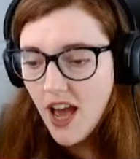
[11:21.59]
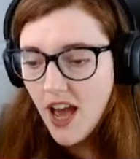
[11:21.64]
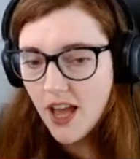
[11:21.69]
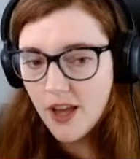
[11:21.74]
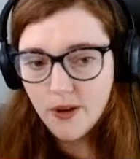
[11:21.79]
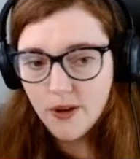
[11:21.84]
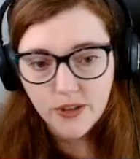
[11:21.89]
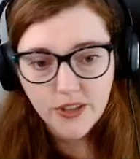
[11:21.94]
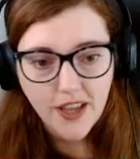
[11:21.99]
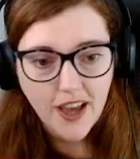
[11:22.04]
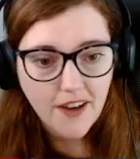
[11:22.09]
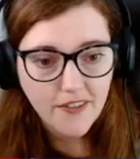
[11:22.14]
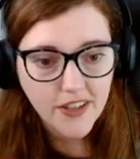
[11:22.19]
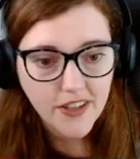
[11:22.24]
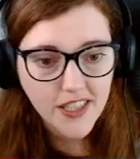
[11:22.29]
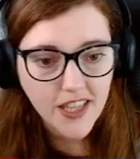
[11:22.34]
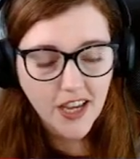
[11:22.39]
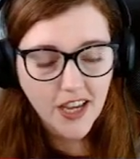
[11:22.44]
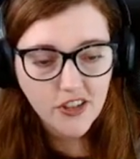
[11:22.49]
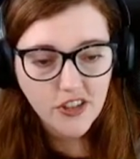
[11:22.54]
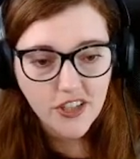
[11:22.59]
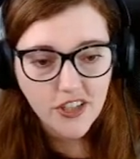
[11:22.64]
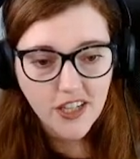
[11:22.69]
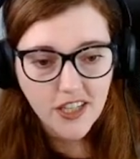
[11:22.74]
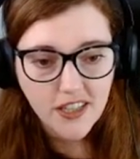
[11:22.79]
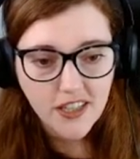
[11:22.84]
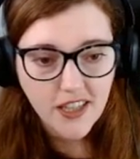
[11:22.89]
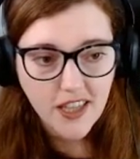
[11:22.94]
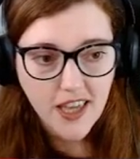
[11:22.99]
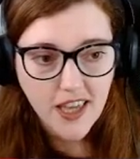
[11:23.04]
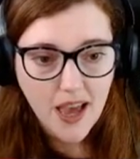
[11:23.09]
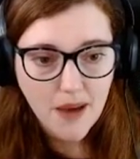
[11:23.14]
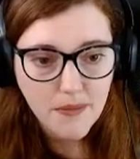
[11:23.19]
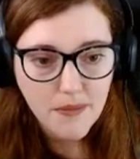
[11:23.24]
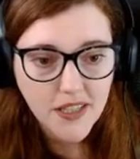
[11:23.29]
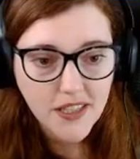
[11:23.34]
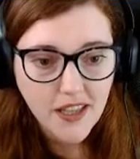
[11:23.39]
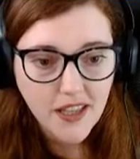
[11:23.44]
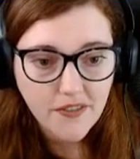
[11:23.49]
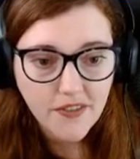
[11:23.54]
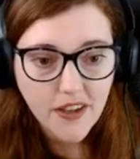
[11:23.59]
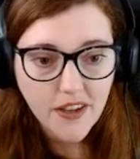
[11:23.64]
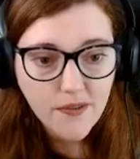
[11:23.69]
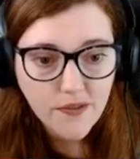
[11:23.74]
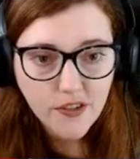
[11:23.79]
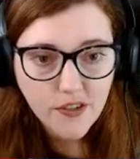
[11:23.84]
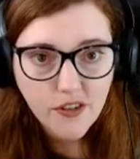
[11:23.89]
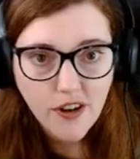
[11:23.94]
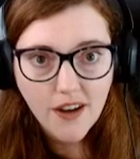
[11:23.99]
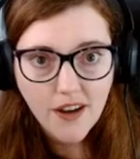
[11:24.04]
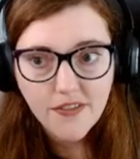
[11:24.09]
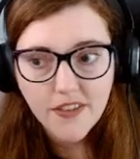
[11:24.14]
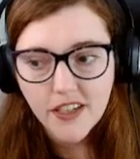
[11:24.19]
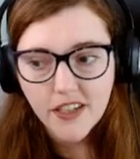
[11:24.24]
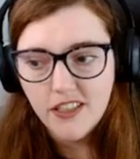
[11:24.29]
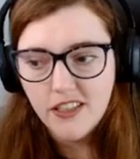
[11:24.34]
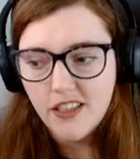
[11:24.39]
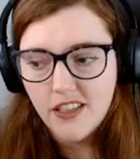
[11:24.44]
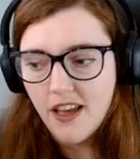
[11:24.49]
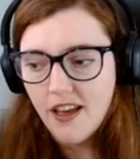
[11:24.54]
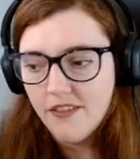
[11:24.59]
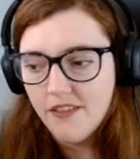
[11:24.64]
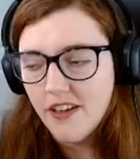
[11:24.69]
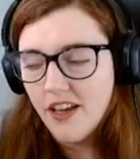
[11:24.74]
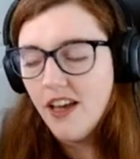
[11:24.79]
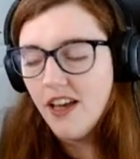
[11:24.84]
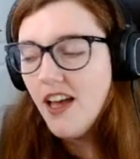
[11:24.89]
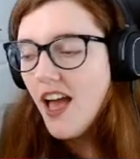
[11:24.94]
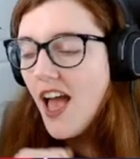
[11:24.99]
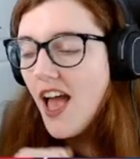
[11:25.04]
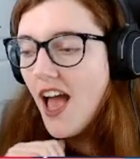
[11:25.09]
I also have a section in the MSF infographics server,